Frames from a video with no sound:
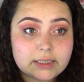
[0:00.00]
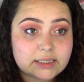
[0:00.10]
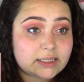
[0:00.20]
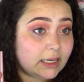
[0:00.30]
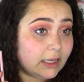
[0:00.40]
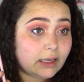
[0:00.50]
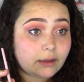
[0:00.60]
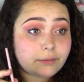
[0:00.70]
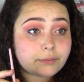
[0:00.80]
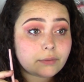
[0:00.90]
can
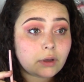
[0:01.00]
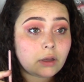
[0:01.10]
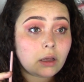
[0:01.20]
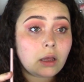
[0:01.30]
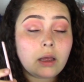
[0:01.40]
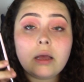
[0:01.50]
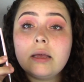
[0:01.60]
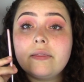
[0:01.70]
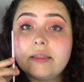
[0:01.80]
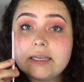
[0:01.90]
see,
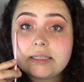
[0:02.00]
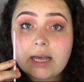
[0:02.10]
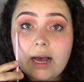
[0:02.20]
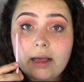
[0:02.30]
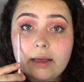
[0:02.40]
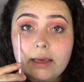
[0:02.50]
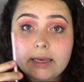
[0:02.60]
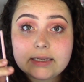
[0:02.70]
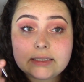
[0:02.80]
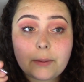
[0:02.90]
this
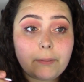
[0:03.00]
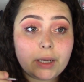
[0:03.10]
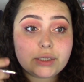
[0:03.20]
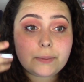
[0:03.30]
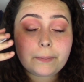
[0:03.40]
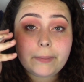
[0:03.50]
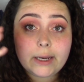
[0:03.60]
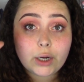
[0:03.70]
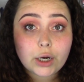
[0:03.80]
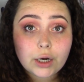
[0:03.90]
eye is much
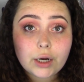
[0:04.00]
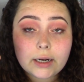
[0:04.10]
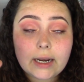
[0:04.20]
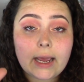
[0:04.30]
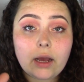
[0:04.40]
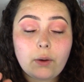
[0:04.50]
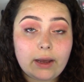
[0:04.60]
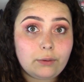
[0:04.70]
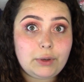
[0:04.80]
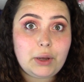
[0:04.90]
bigger now.
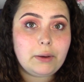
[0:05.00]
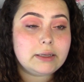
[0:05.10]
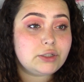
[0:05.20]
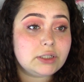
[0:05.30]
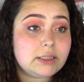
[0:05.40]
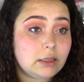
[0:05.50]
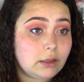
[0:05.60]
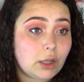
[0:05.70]
I don't know, it's just an